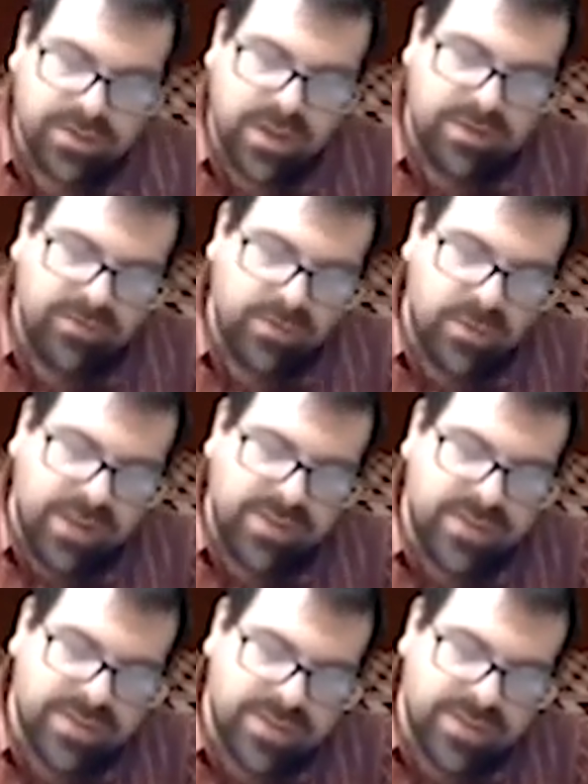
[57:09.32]
So I'll even
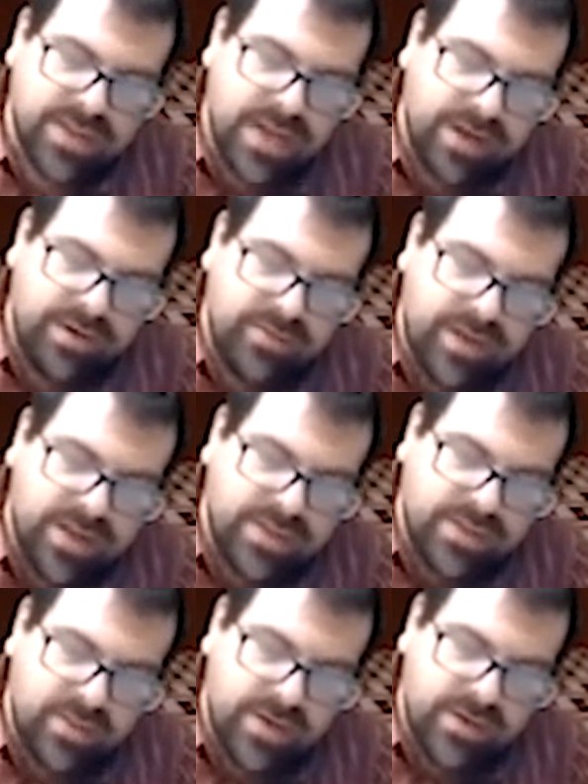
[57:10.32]
write this as negative
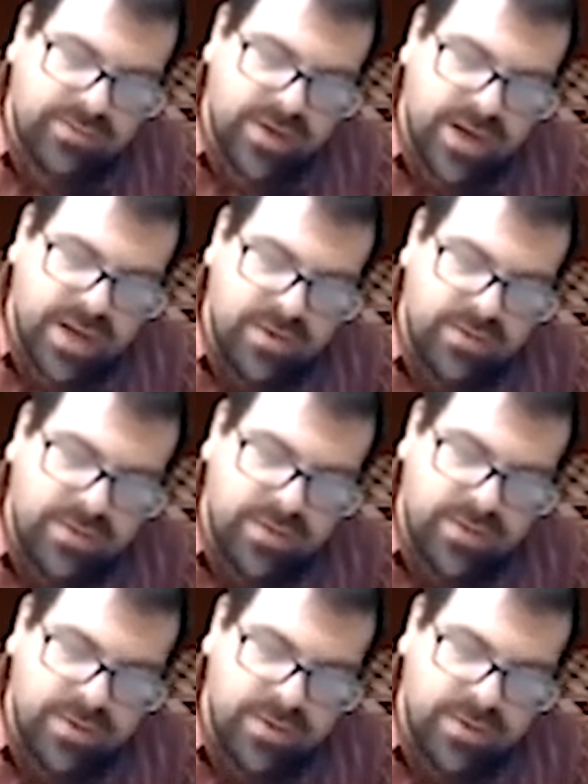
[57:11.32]
8 squared for now.